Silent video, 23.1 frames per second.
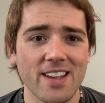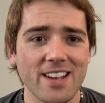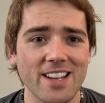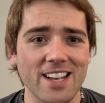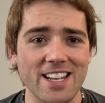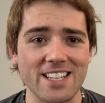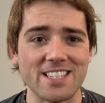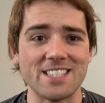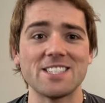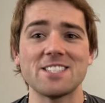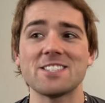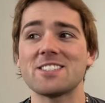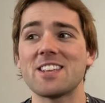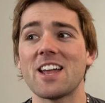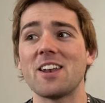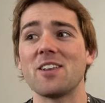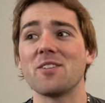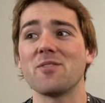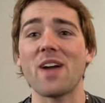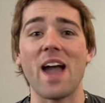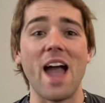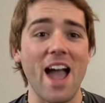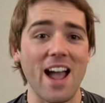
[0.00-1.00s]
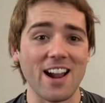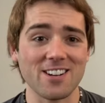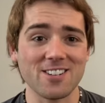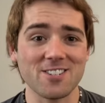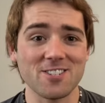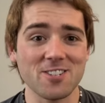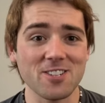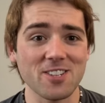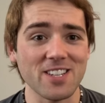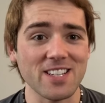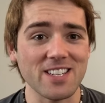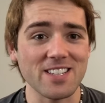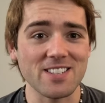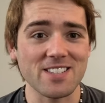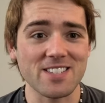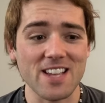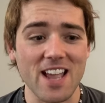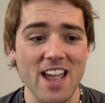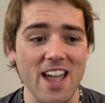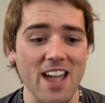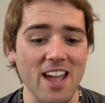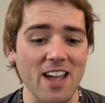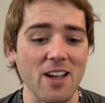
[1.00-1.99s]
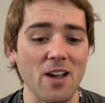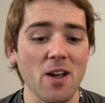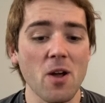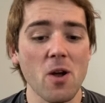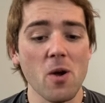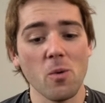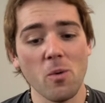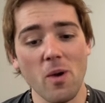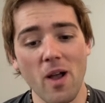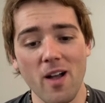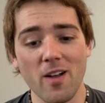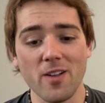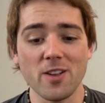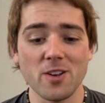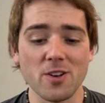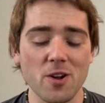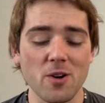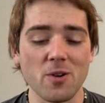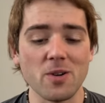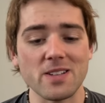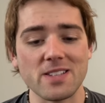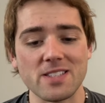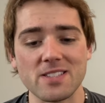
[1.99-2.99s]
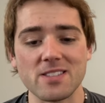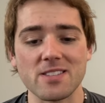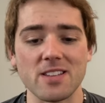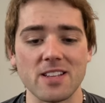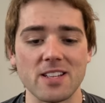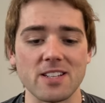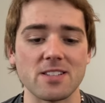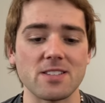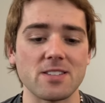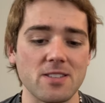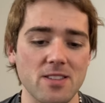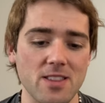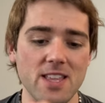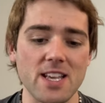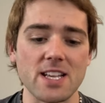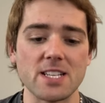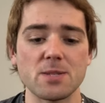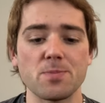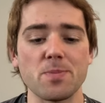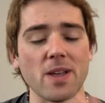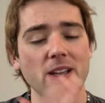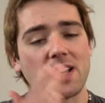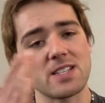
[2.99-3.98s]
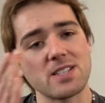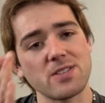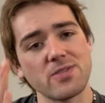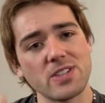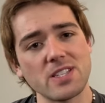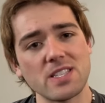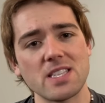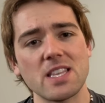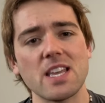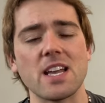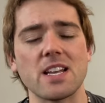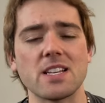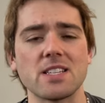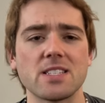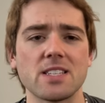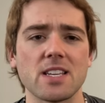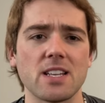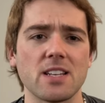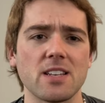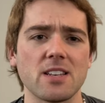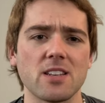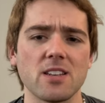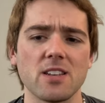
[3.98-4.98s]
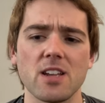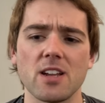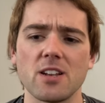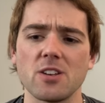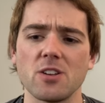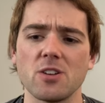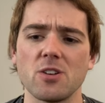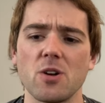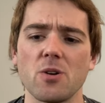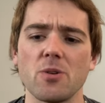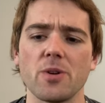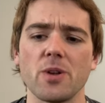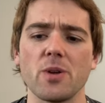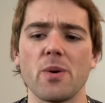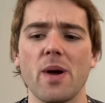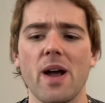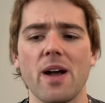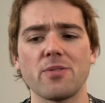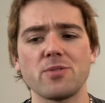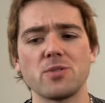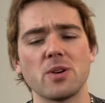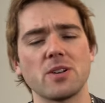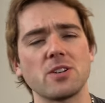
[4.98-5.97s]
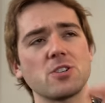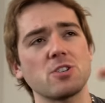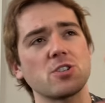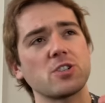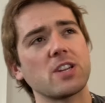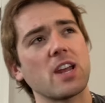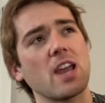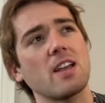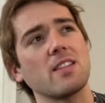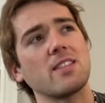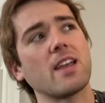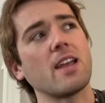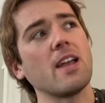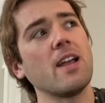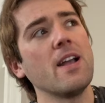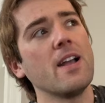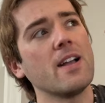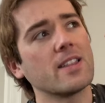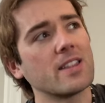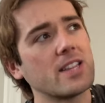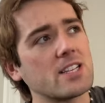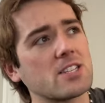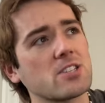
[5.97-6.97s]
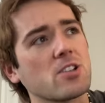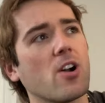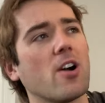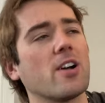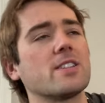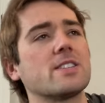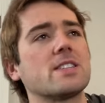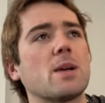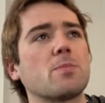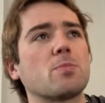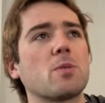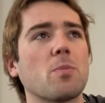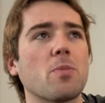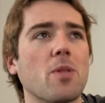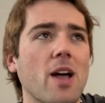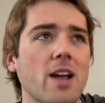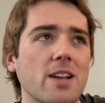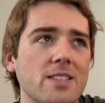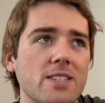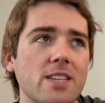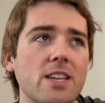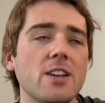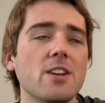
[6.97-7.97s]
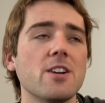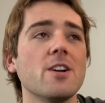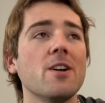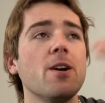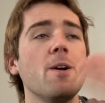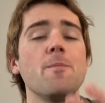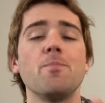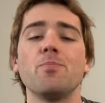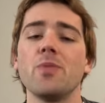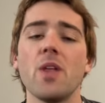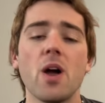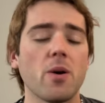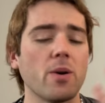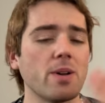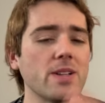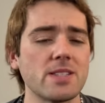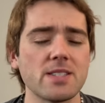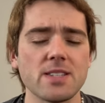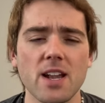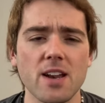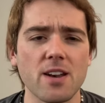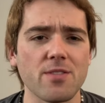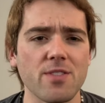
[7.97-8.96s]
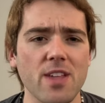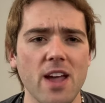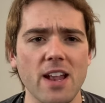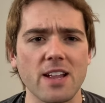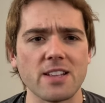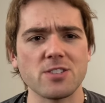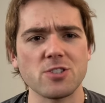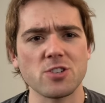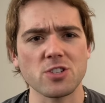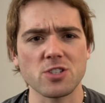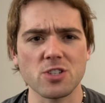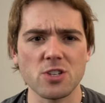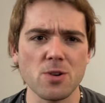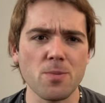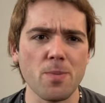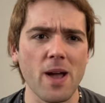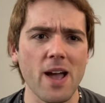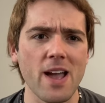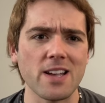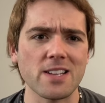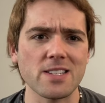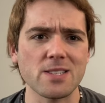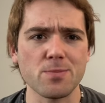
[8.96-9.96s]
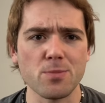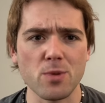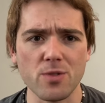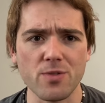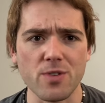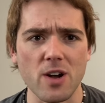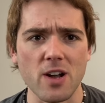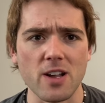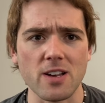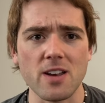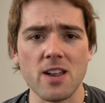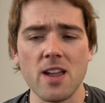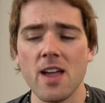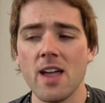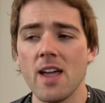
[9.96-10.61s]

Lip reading: Instead of actually saying, well, you know, it's this because of it's this. And you know, you have to understand that this concept applies here. No, it's none of that. It's just you're biased, move on.